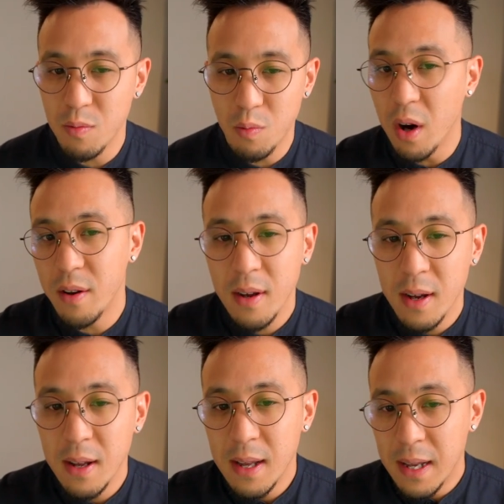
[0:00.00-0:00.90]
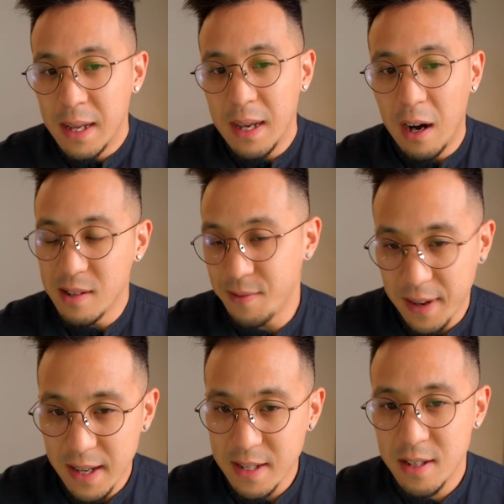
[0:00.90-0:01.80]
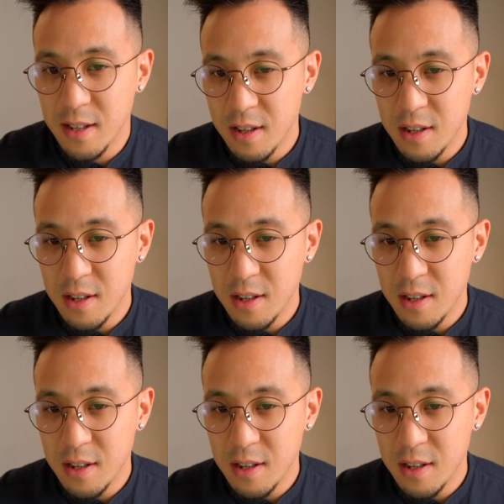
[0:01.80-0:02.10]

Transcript: One, artifacts.